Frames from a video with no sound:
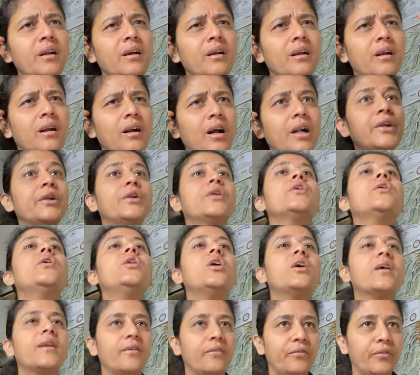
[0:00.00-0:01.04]
controller
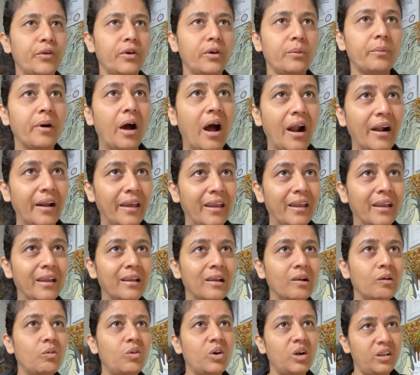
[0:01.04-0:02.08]
of your body.
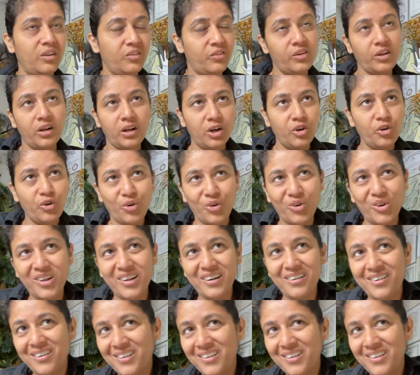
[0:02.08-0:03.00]
What is the controller?